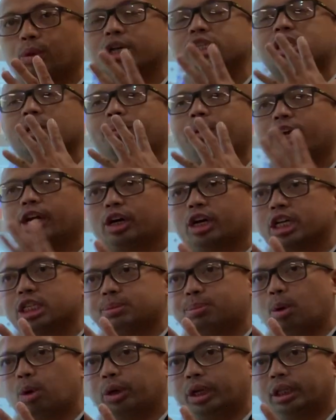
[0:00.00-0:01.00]
Where's the bigger
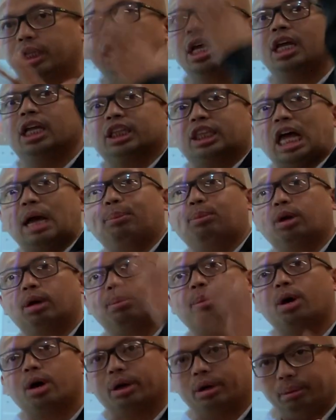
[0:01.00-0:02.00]
exponent? Top or
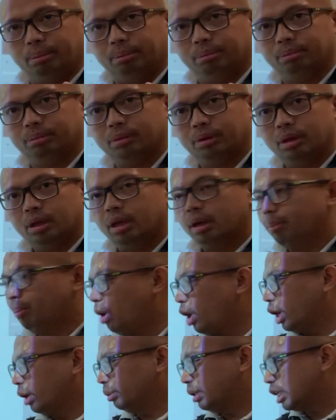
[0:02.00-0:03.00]
bottom?
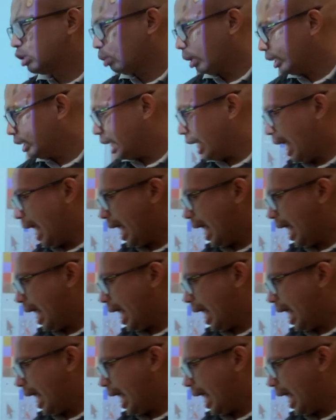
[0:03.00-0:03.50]
Bottom. That's why the